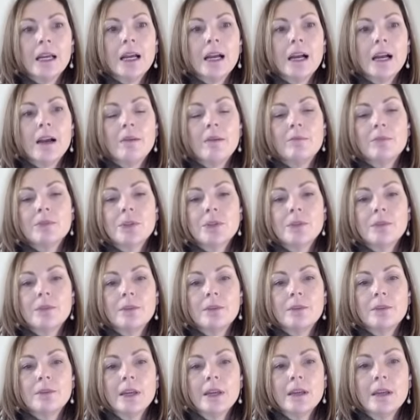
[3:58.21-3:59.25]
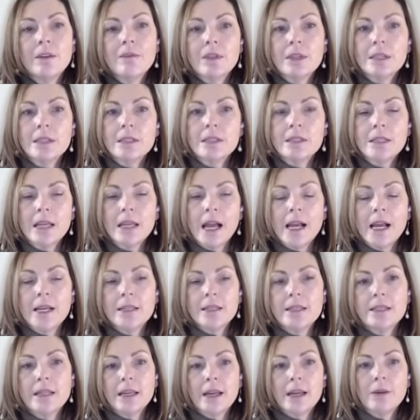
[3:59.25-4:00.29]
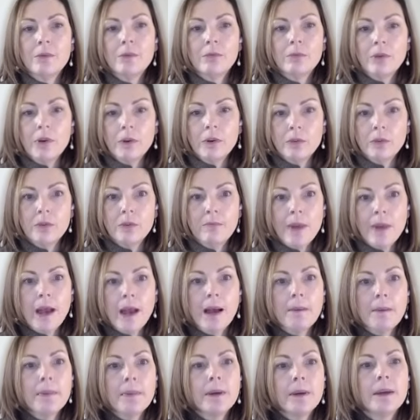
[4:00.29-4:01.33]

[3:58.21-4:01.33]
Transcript: So think of this as a roadmap.